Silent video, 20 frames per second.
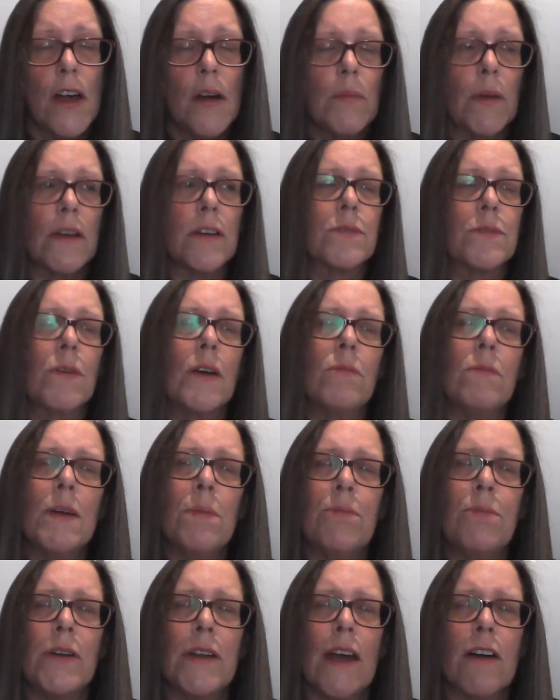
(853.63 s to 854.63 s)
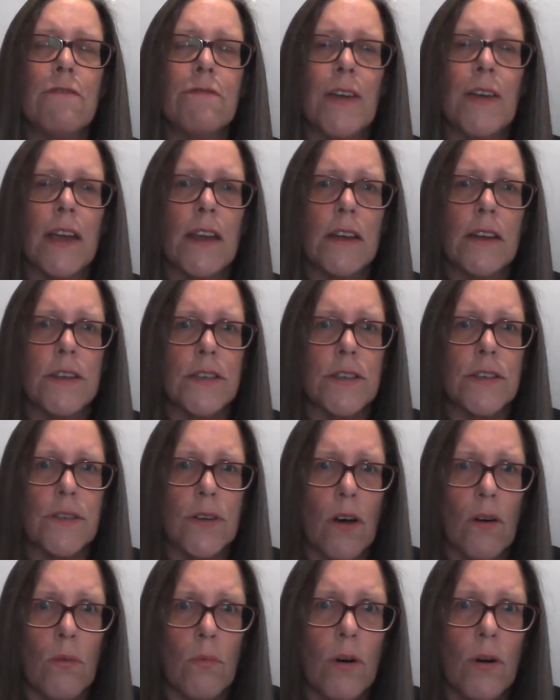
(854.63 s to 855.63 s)
because when we put our feet into
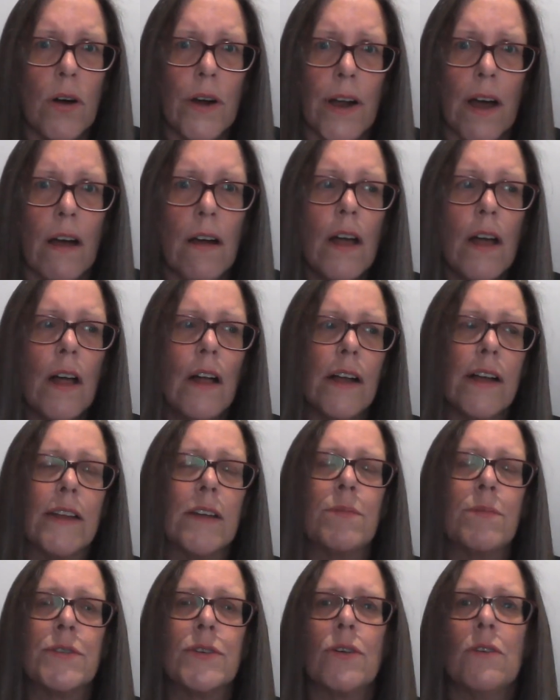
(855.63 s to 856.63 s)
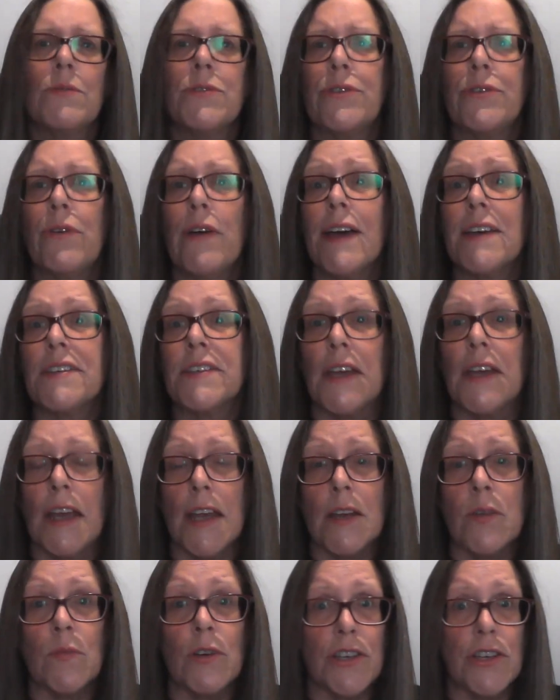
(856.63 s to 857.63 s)
salt water, it absorbs through our
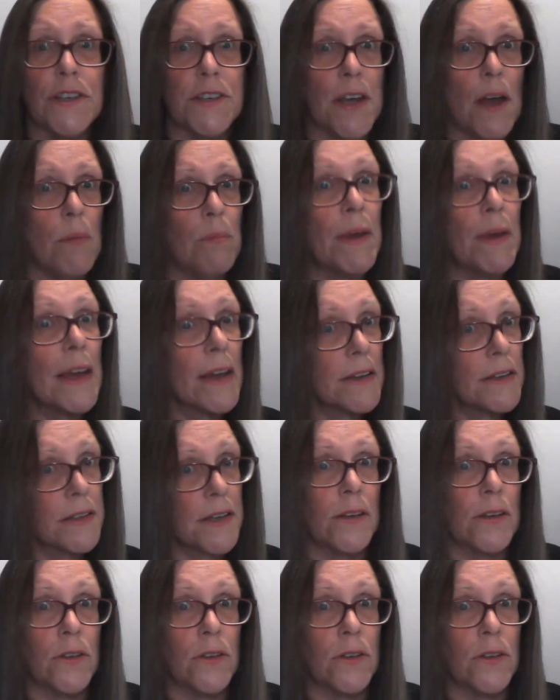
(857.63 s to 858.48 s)
skin, which is our biggest